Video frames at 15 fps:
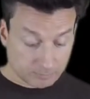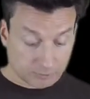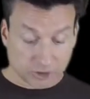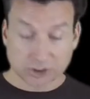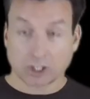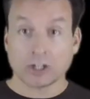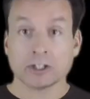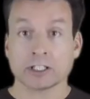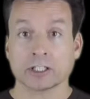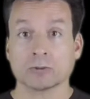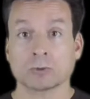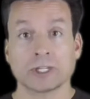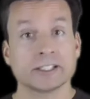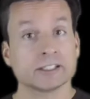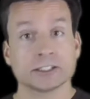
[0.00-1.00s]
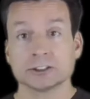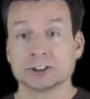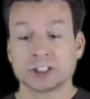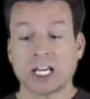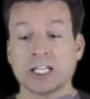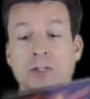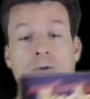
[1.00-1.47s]
starting right there in
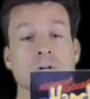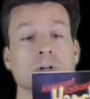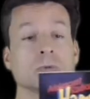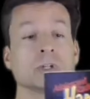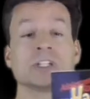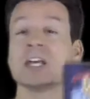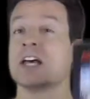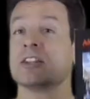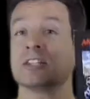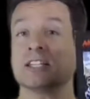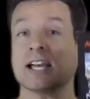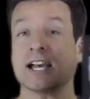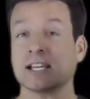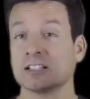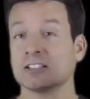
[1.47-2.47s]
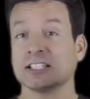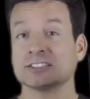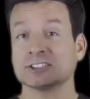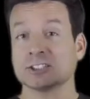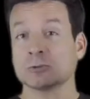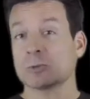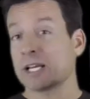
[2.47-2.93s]
January with the
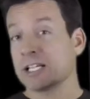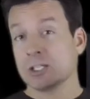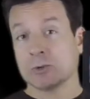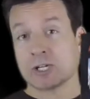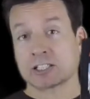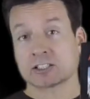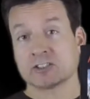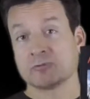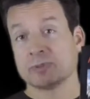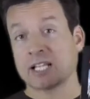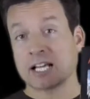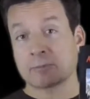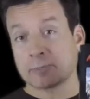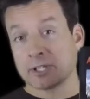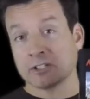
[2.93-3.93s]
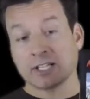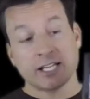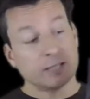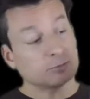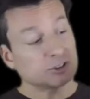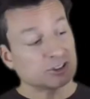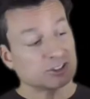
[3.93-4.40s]
adolescent radioactive black belt
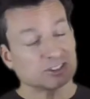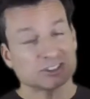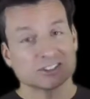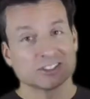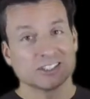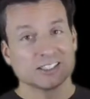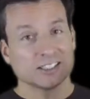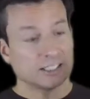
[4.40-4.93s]
Hamsters.